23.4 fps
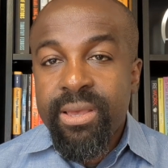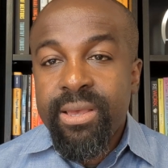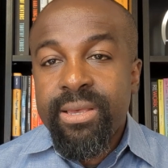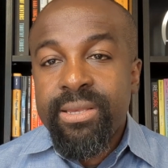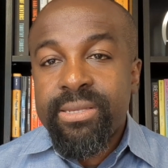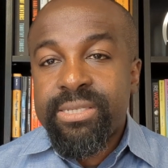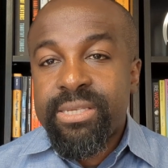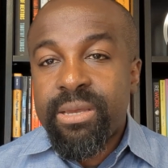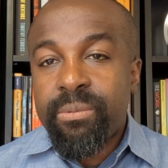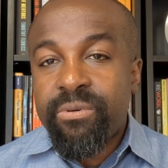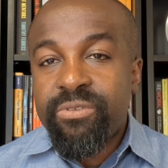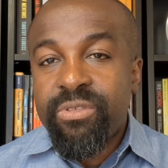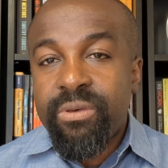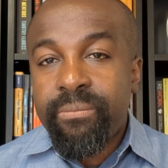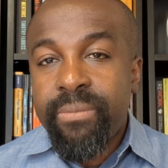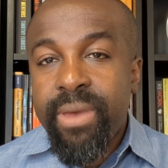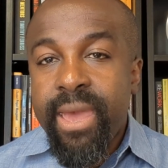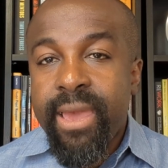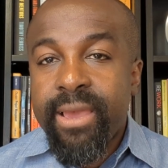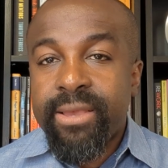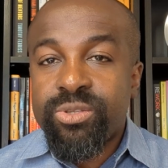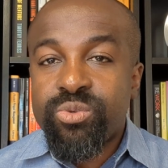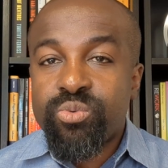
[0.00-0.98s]
Some of the
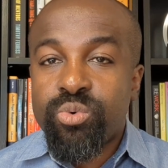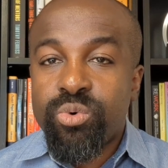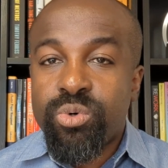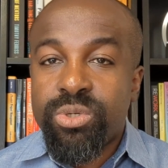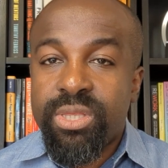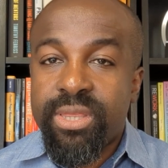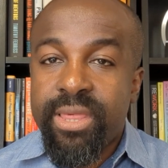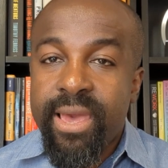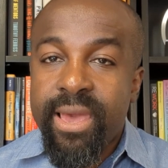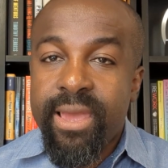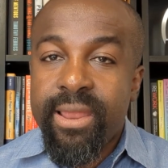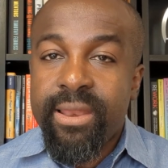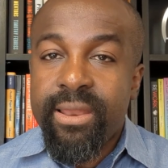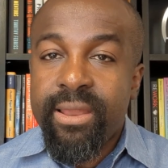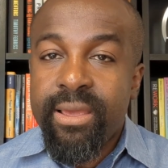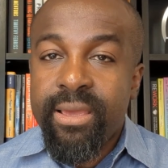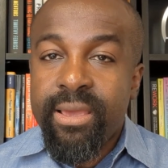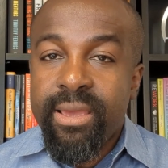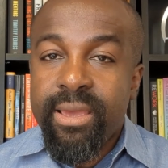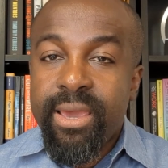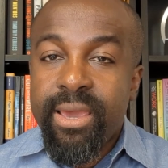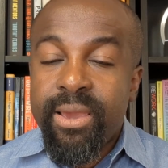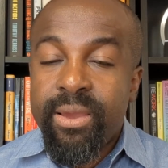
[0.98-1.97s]
banks will then,
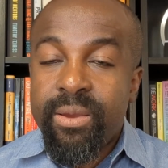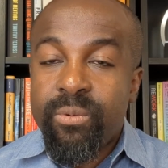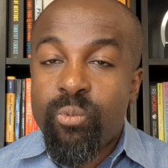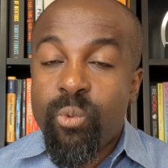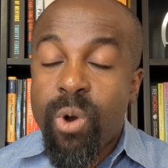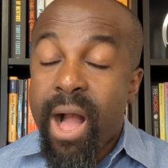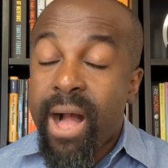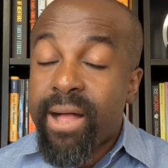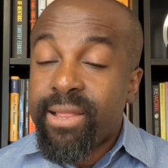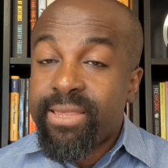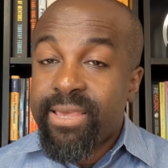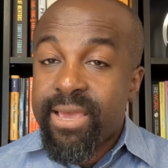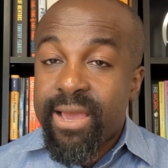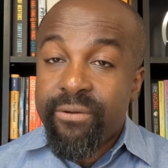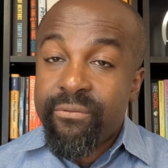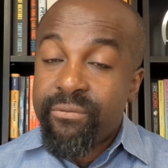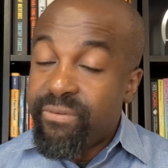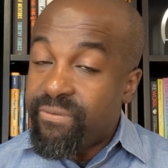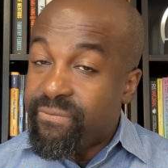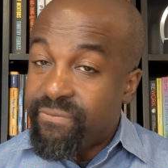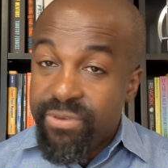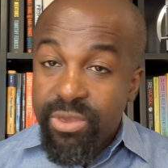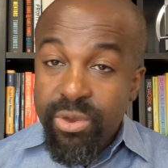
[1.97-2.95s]
while they are
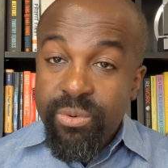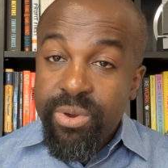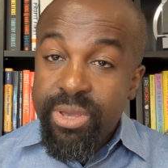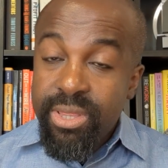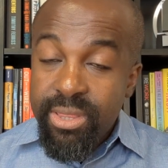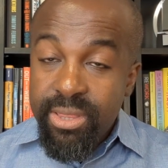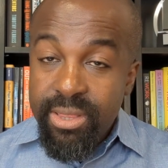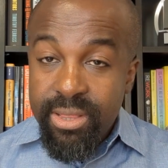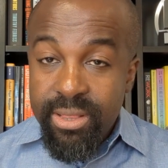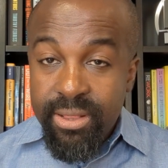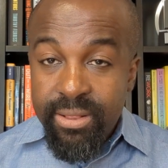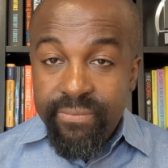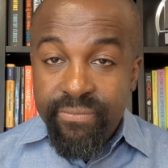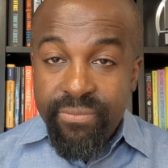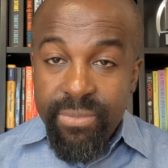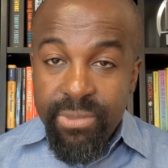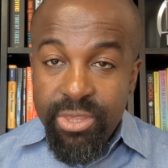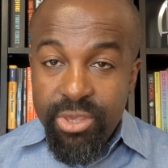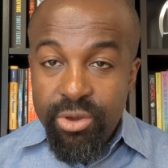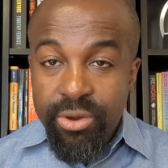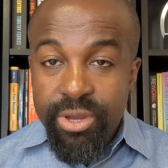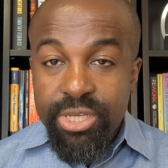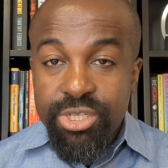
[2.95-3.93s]
reviewing
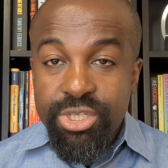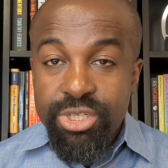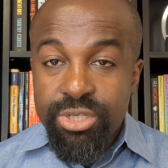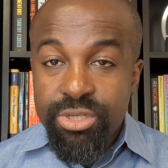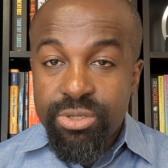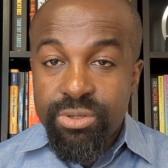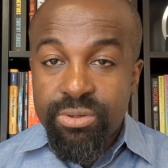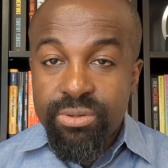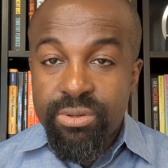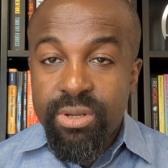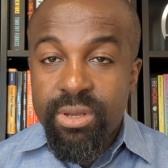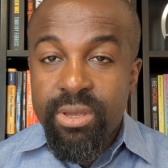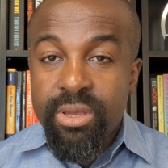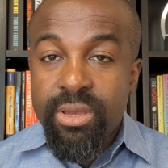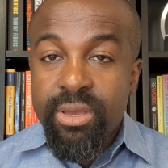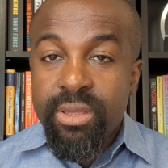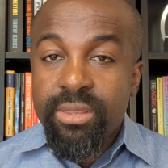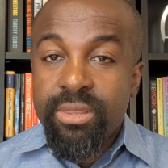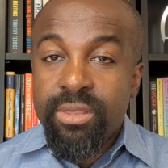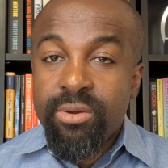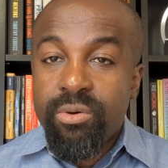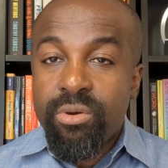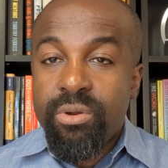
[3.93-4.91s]
your issue,
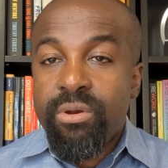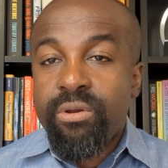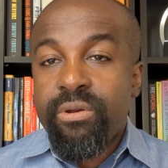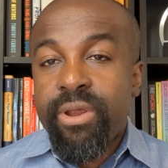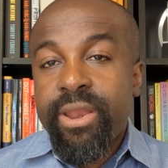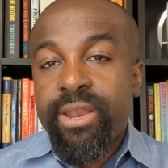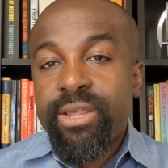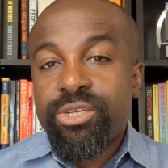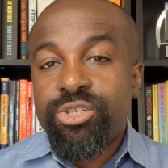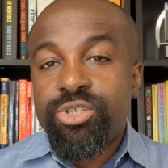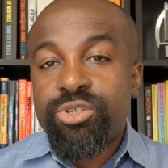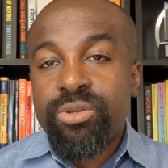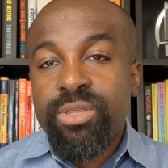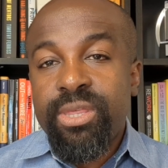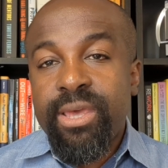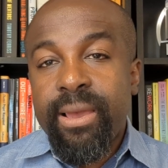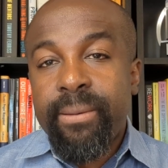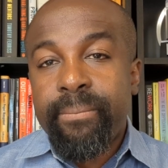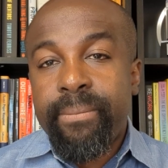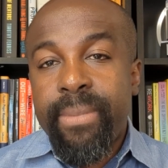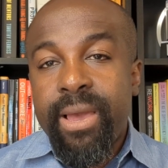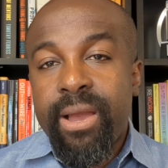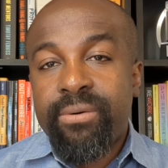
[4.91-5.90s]
they will credit you the
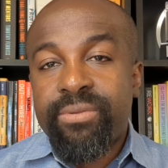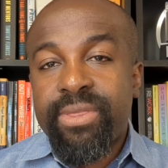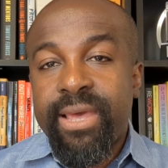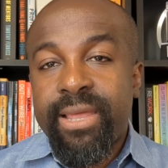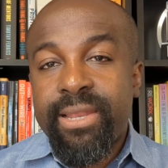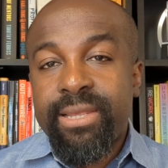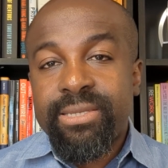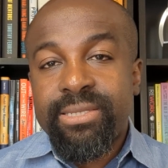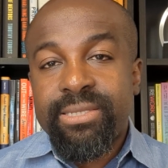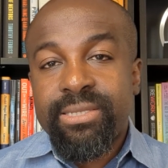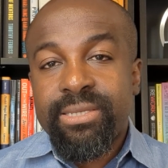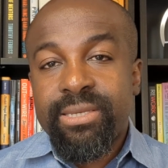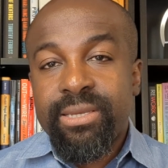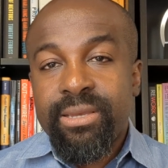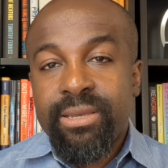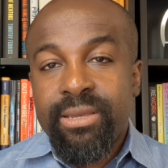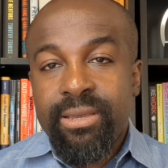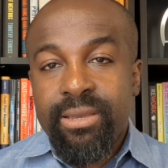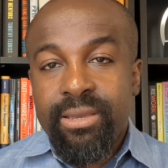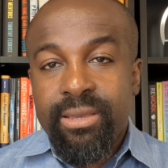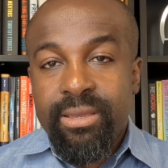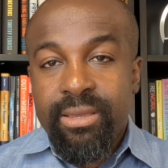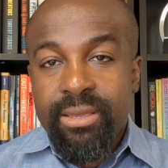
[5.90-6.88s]
amount that is
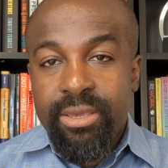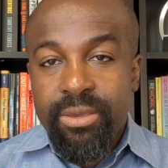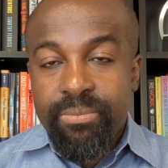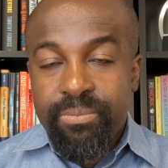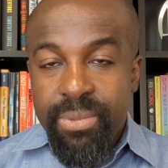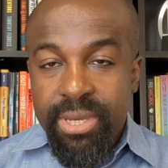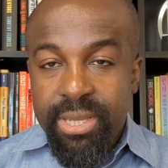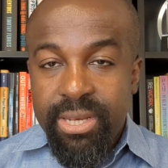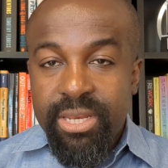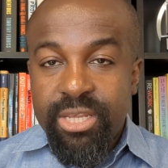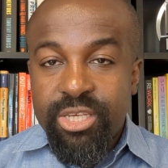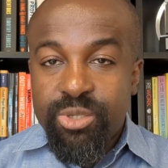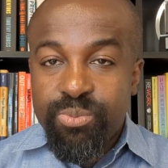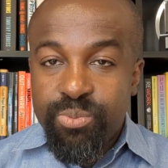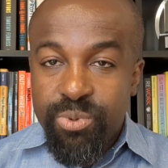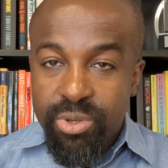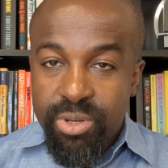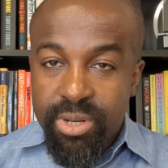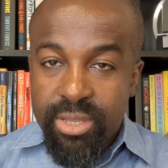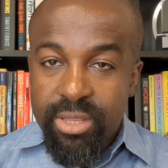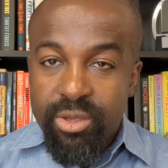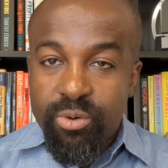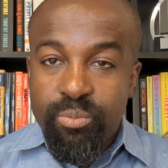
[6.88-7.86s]
being
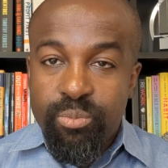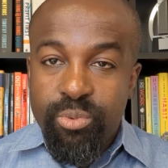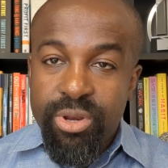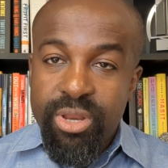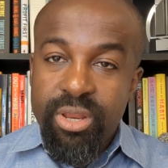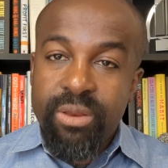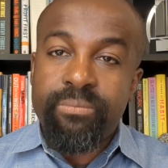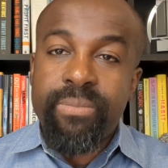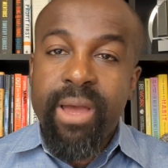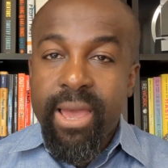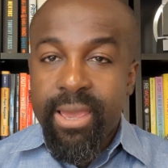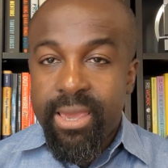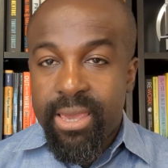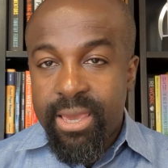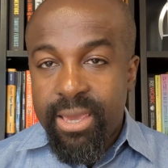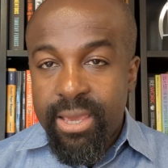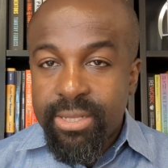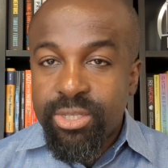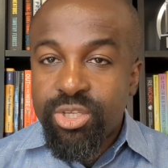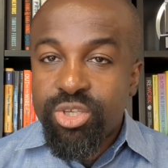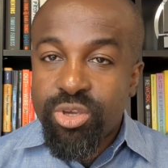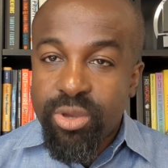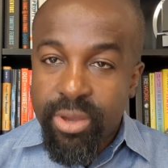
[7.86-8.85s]
disputed. They'll put it back
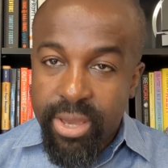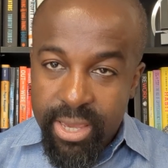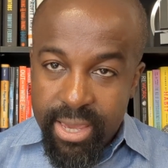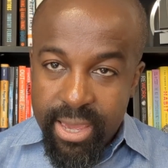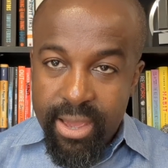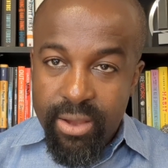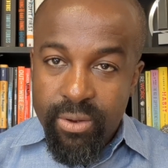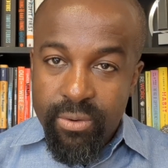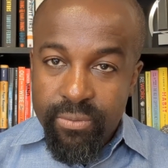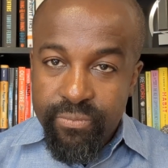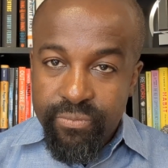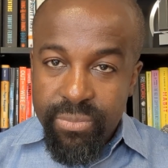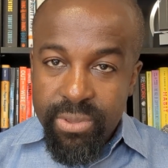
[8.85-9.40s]
into your account.